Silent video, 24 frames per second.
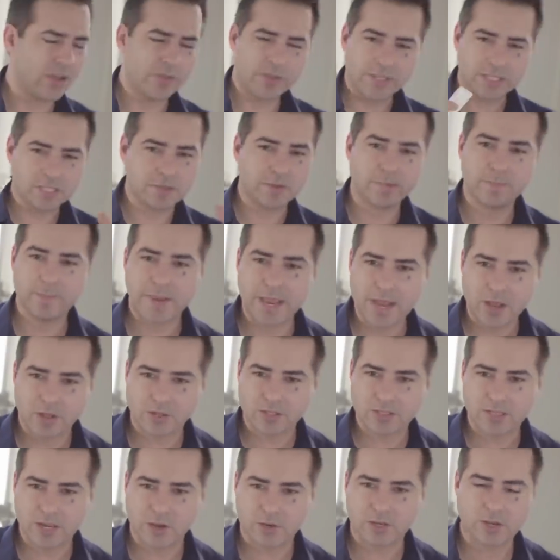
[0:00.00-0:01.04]
Now, this may
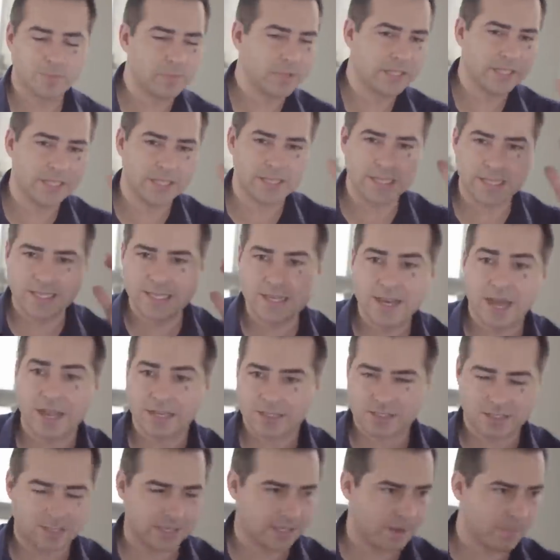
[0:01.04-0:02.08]
all sound completely
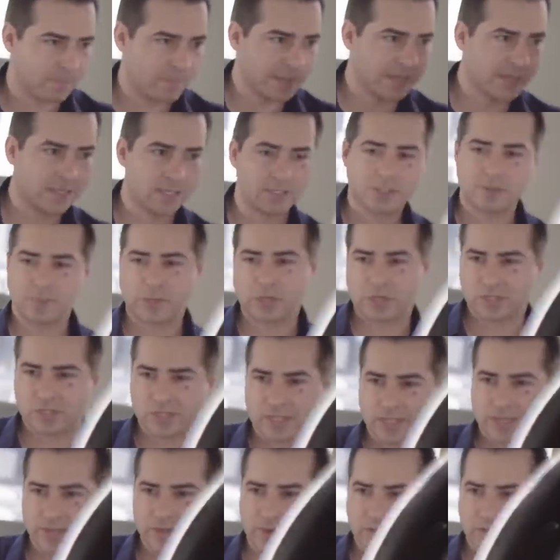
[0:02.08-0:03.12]
nuts, like a big conspiracy